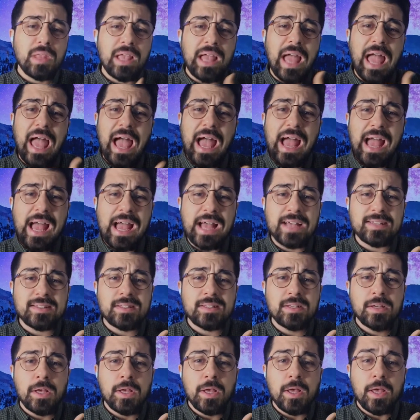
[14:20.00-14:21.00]
as
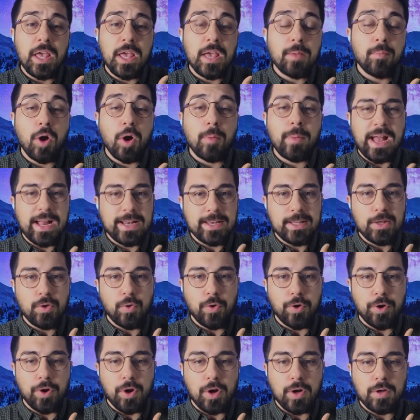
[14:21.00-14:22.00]
Imam Ali
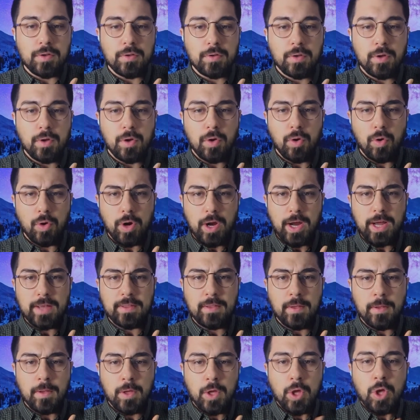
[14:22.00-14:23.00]
or not, right?
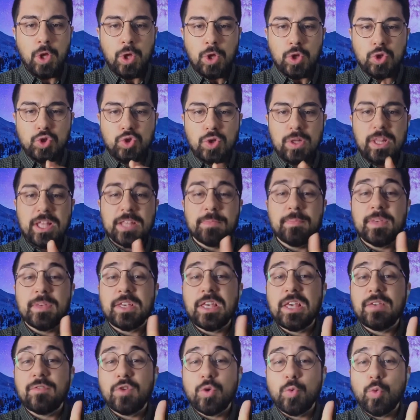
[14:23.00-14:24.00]
So let me
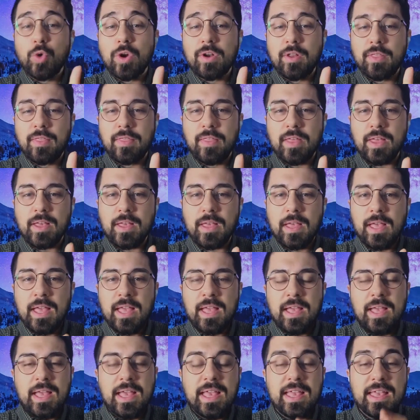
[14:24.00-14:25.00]
give you one thing.
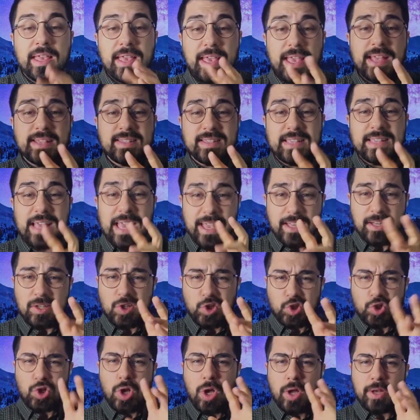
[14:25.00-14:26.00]
Is
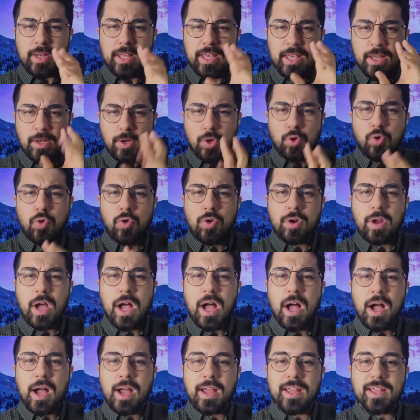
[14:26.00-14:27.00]
insan in your
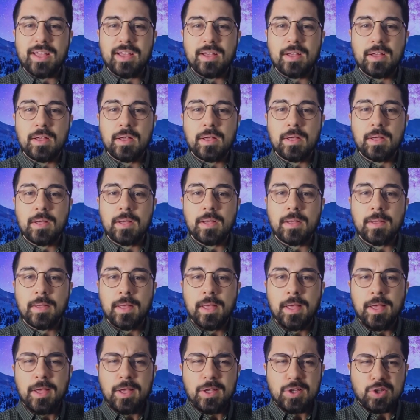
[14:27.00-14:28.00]
eye
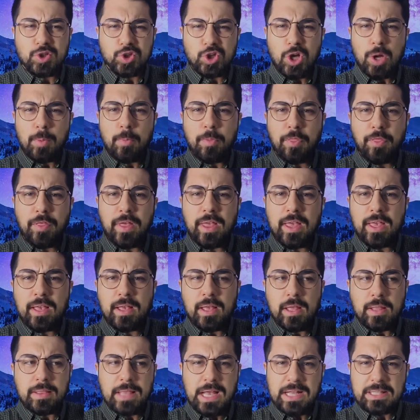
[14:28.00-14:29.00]
something
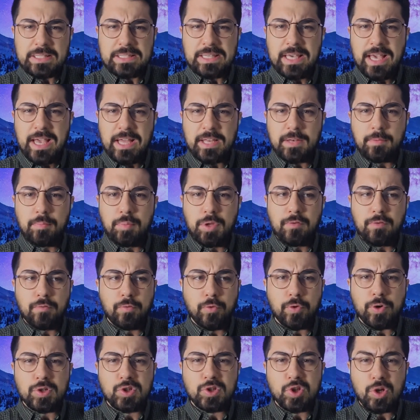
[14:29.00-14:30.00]
that can be,
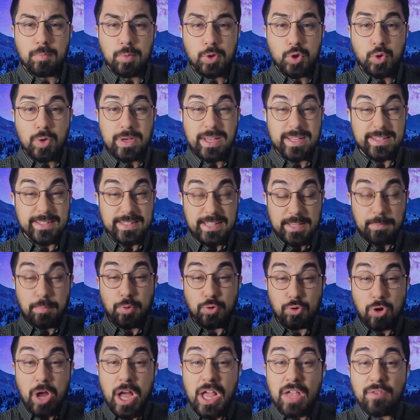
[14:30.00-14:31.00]
for example, you can
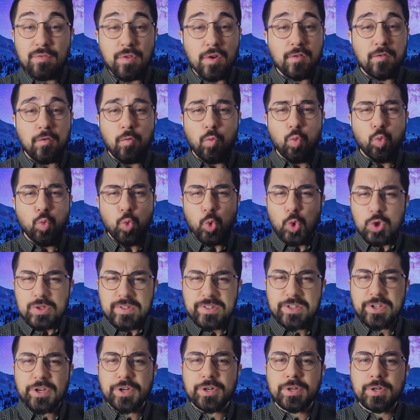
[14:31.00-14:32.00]
deprive of
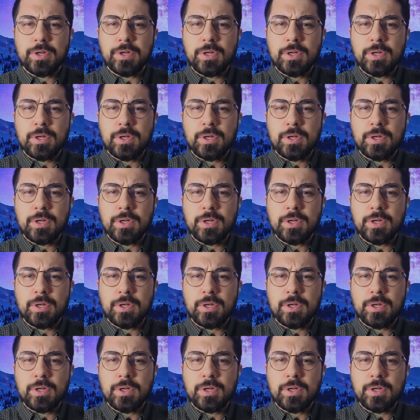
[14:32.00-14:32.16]
water?